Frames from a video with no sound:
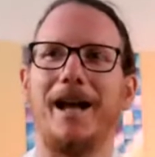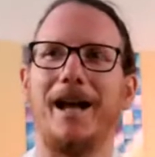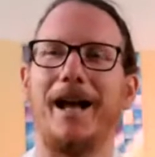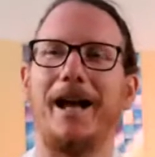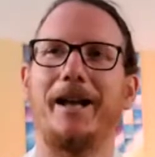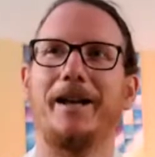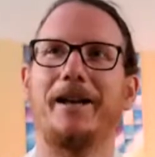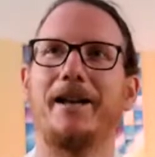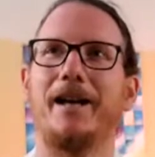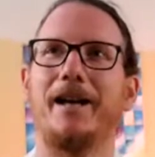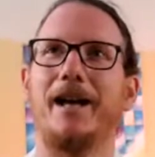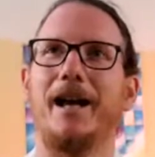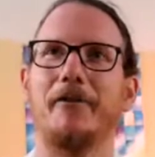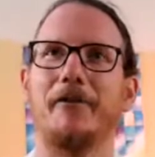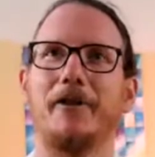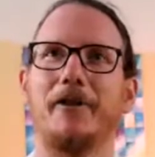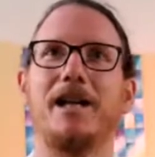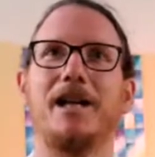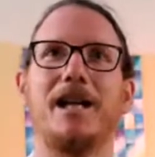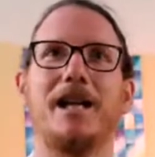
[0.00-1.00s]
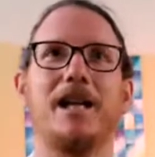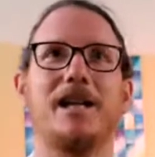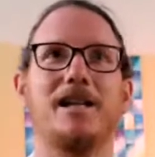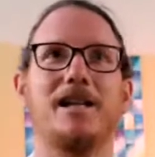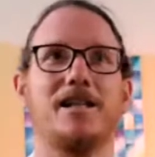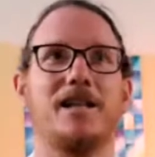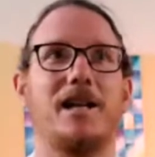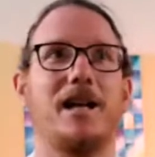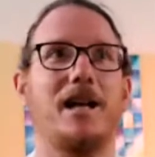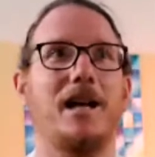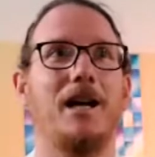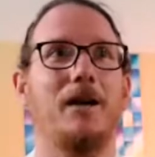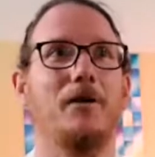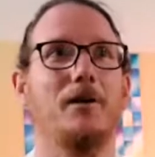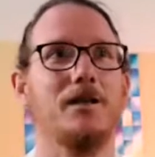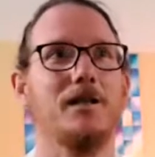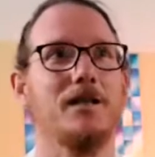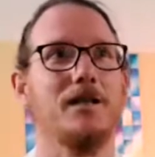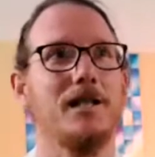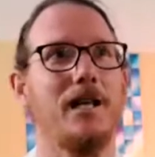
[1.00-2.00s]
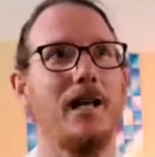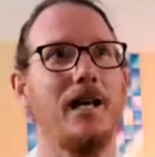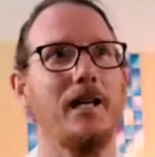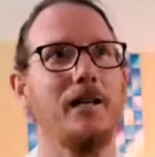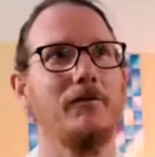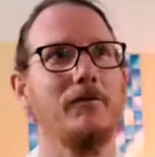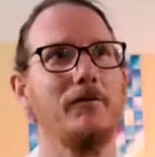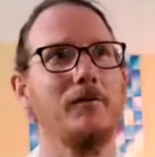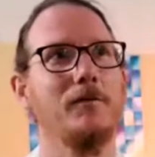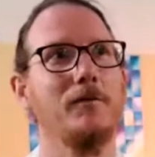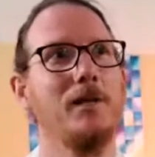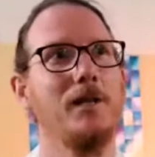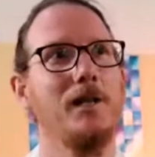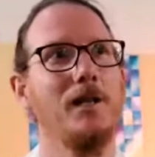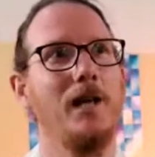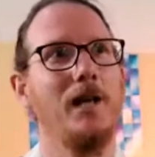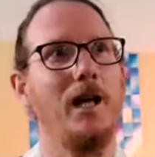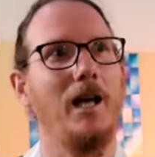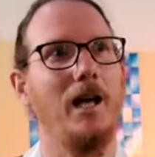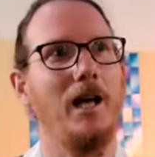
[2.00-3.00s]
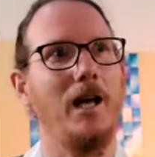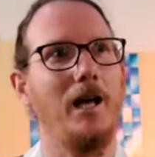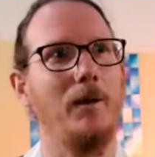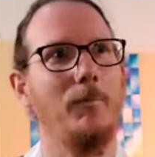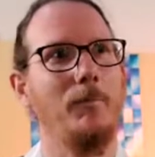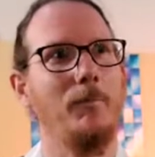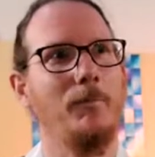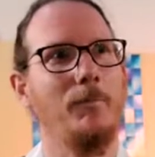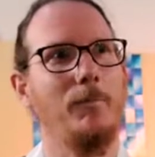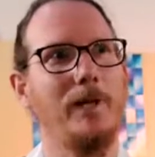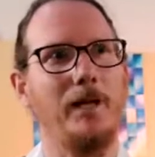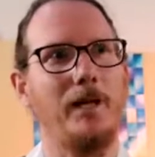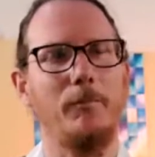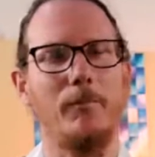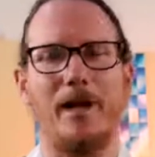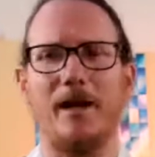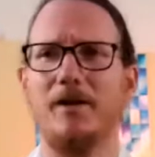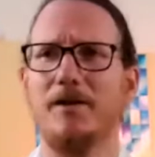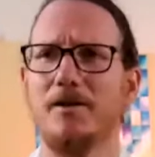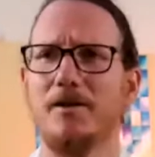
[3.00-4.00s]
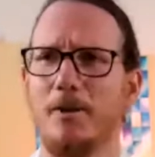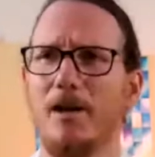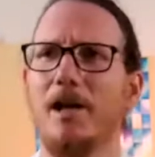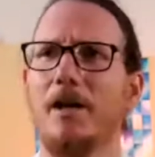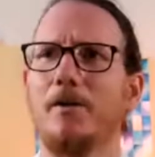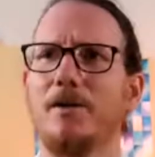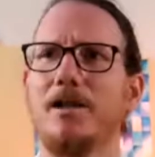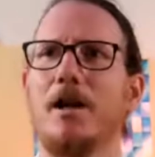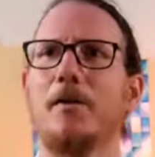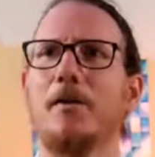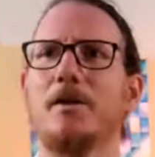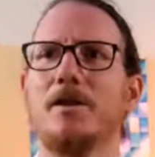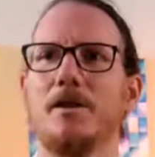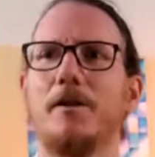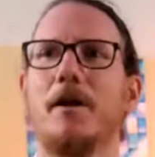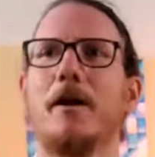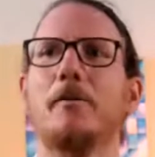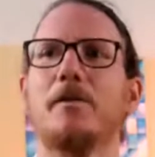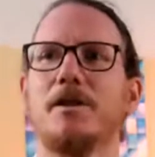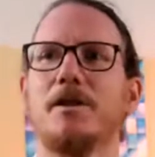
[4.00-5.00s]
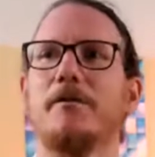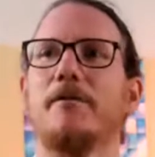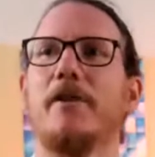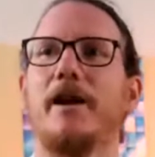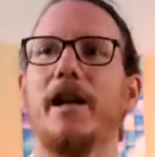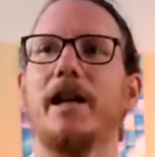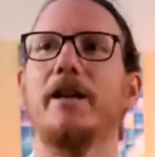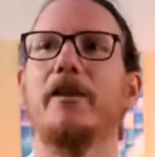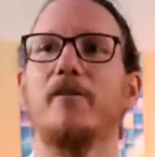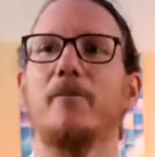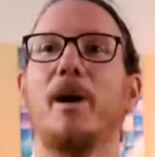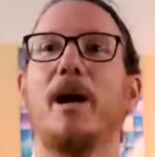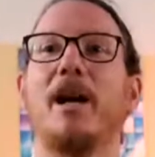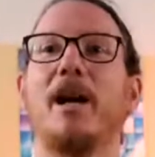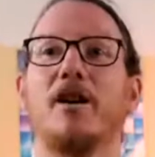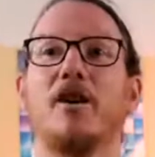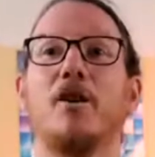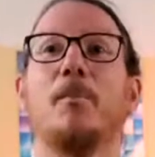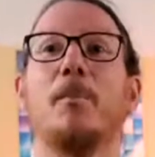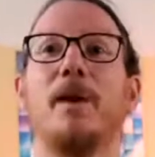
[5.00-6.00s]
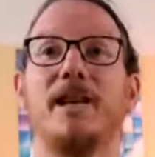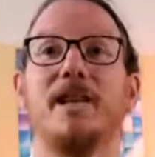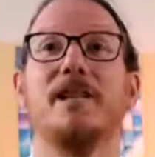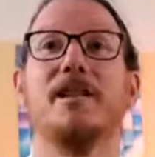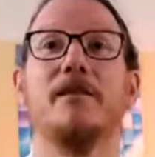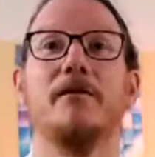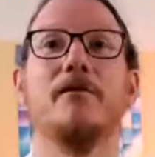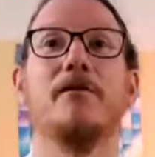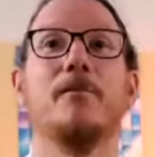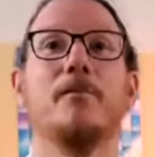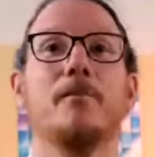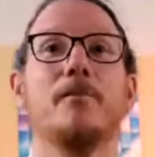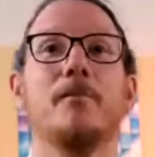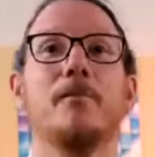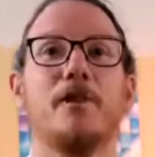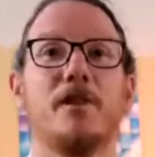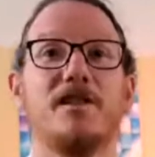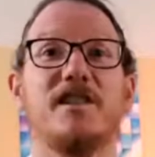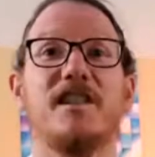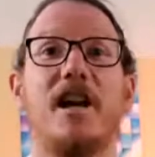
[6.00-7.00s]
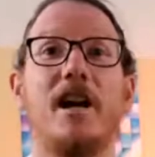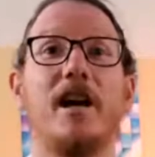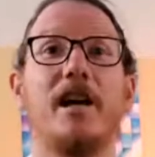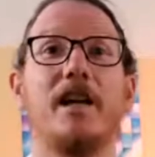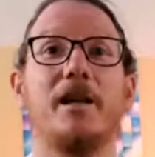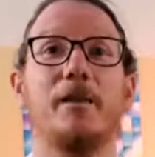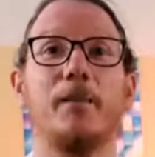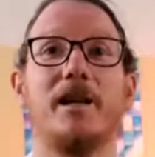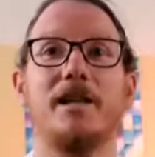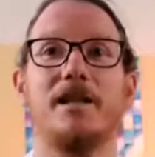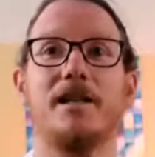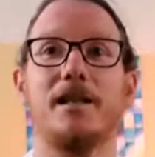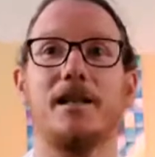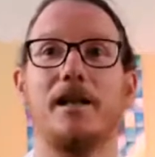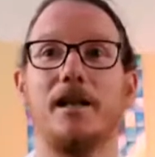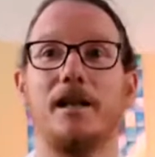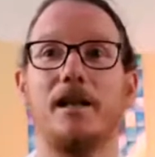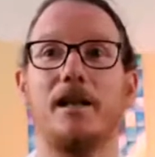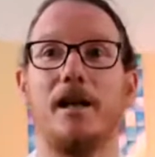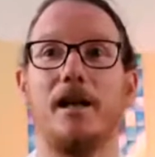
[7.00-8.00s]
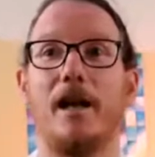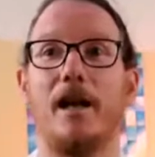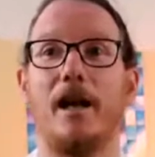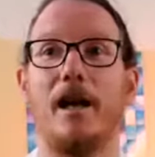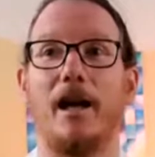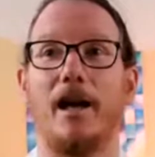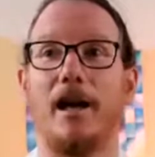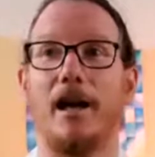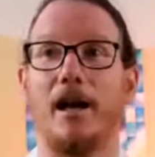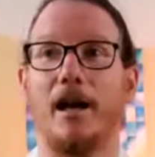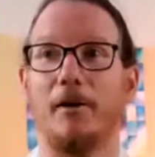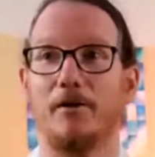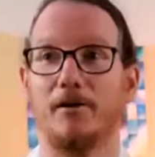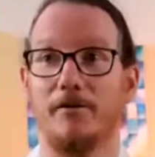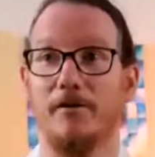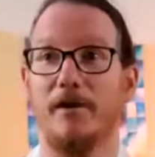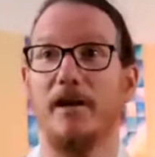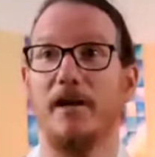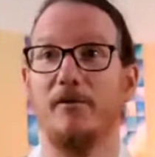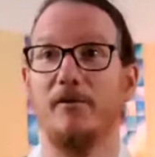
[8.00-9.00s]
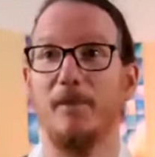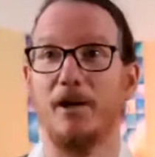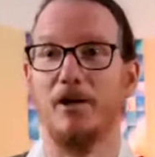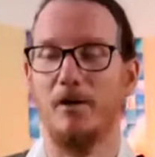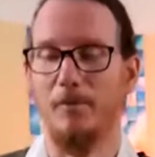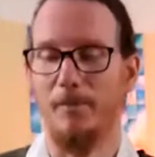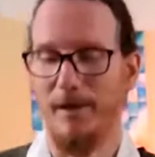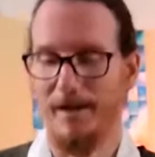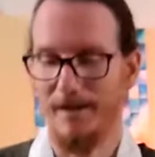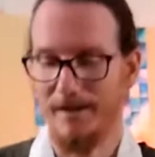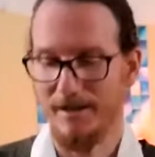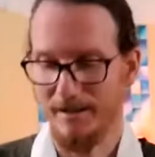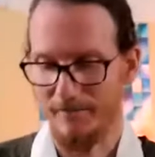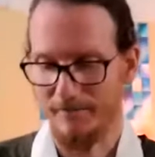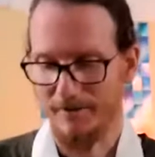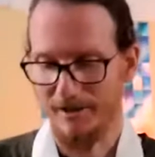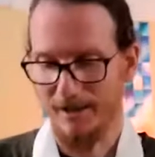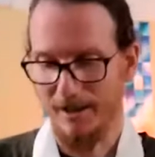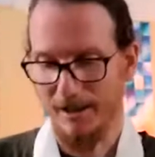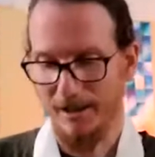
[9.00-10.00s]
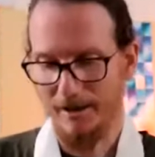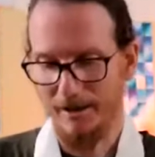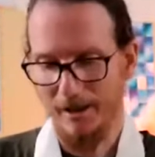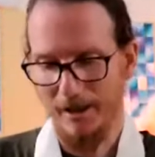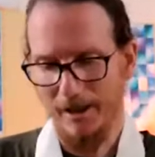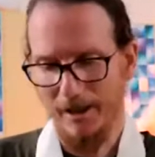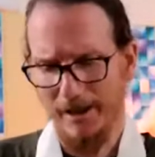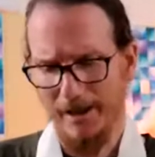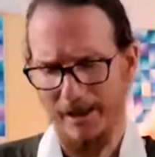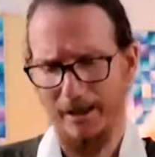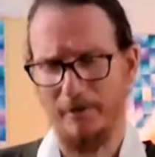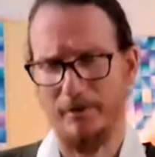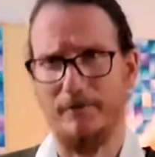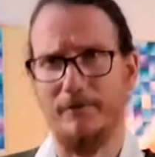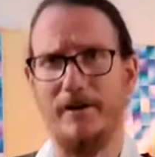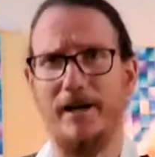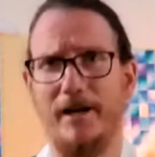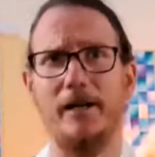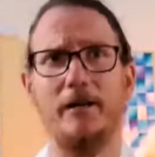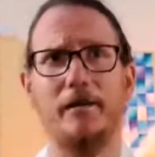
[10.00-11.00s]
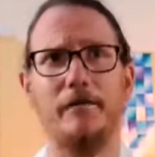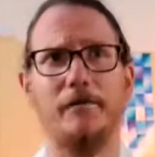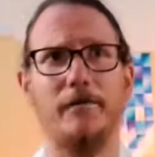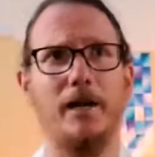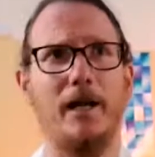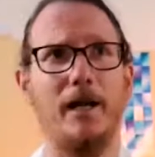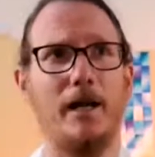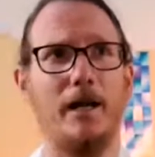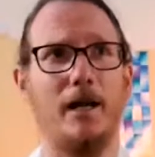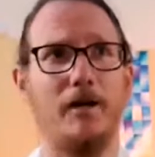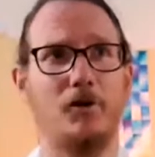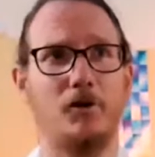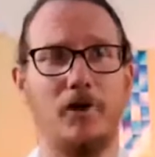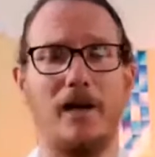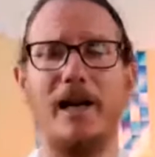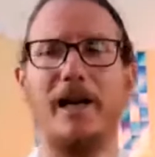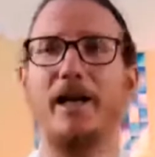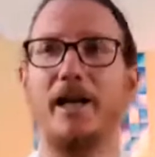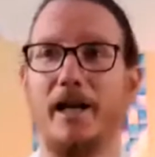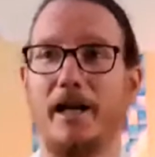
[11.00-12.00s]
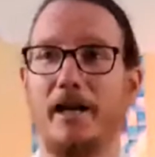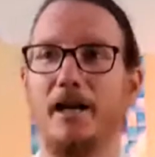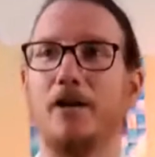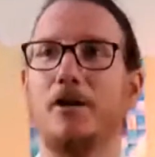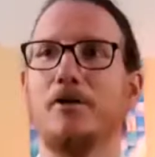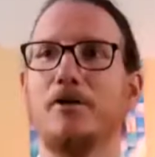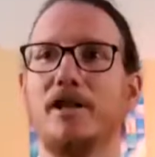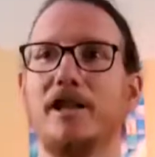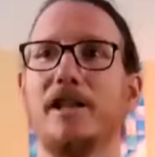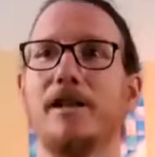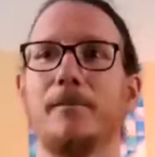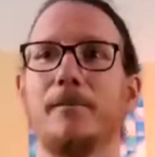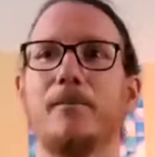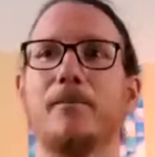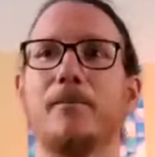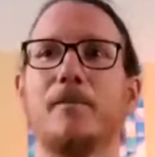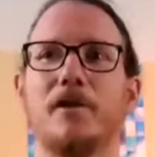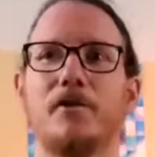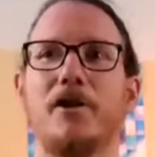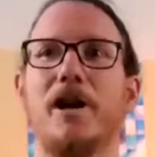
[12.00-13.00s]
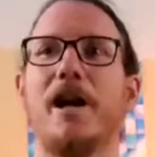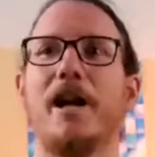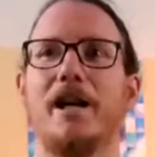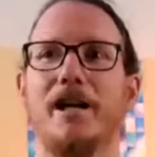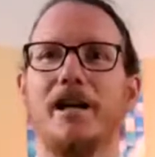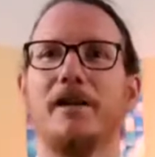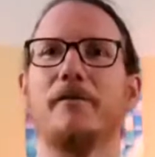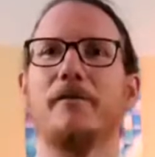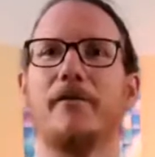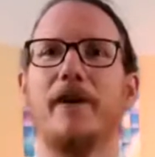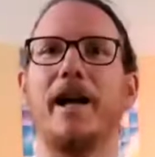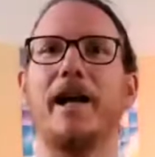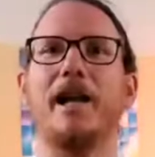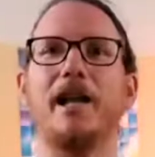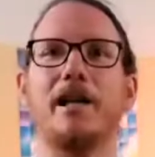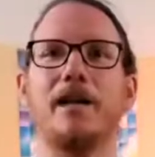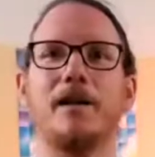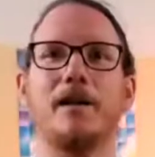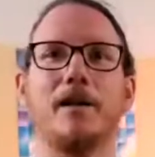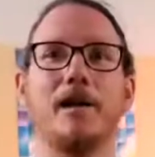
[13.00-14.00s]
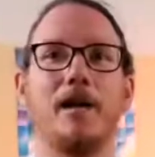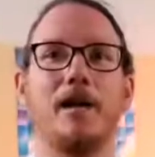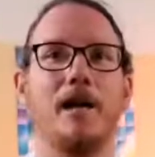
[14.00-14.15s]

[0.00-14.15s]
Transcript: And I realized that I was kind of a bit embarrassed, but I was afraid of my competitive side, basically. I was afraid of my competitive side, and I was afraid of trying and failing.